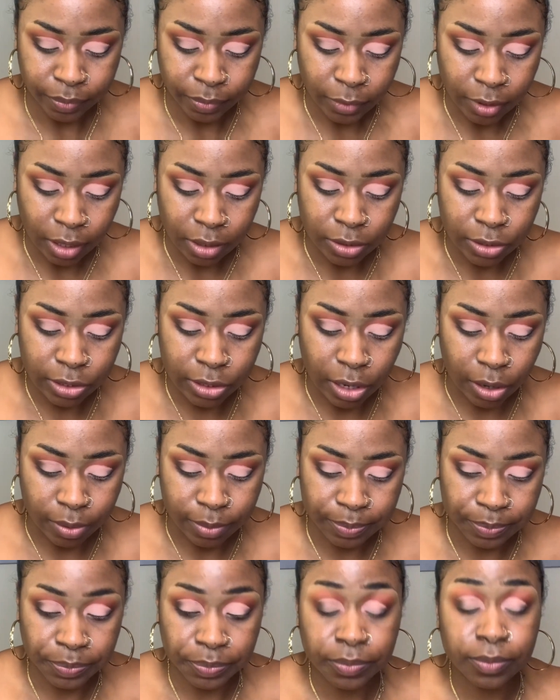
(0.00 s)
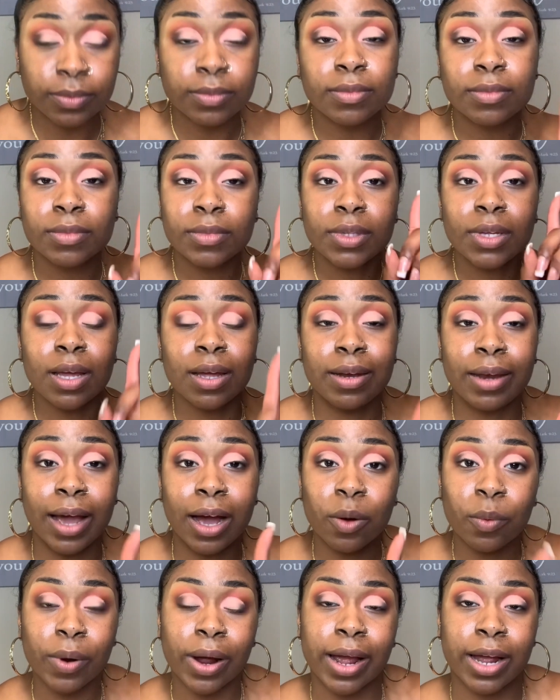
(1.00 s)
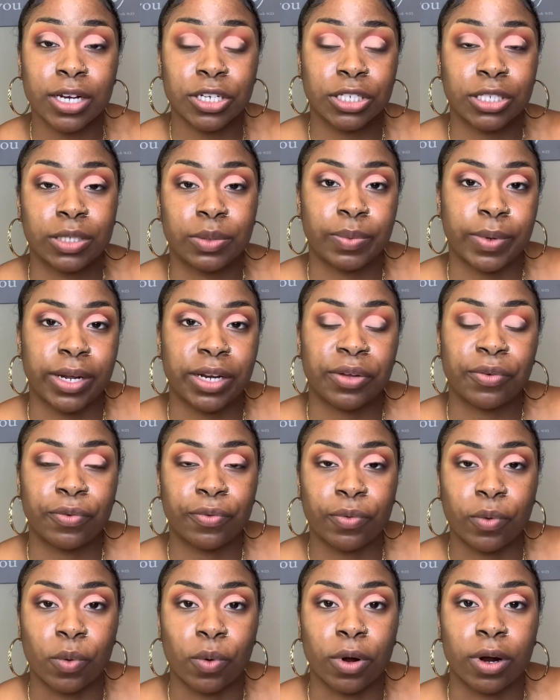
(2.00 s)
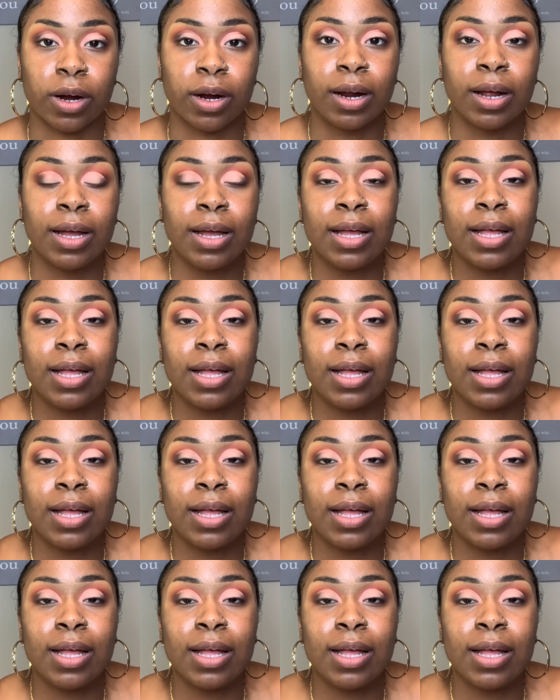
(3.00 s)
So now we're actually ready for